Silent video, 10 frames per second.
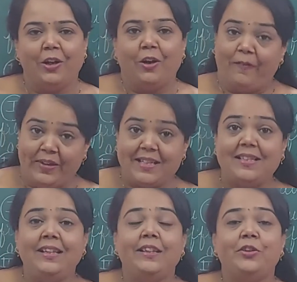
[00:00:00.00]

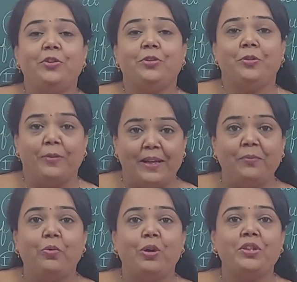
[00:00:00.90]
Obviously, they should go and
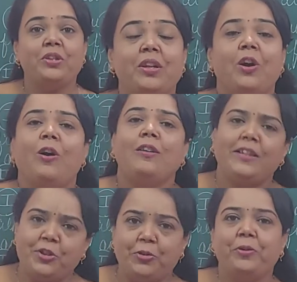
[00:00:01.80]
watch, or
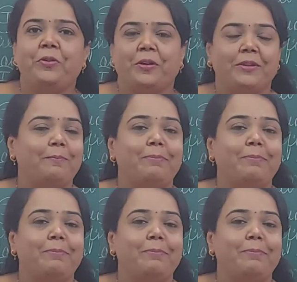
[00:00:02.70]
they should not.